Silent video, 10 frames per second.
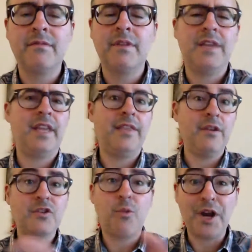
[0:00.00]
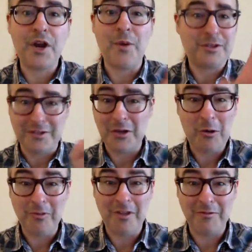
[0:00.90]
And then there's Twitter, which is a
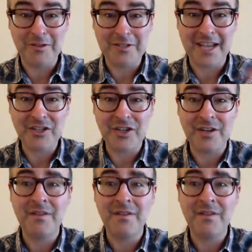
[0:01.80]
whole nother discussion.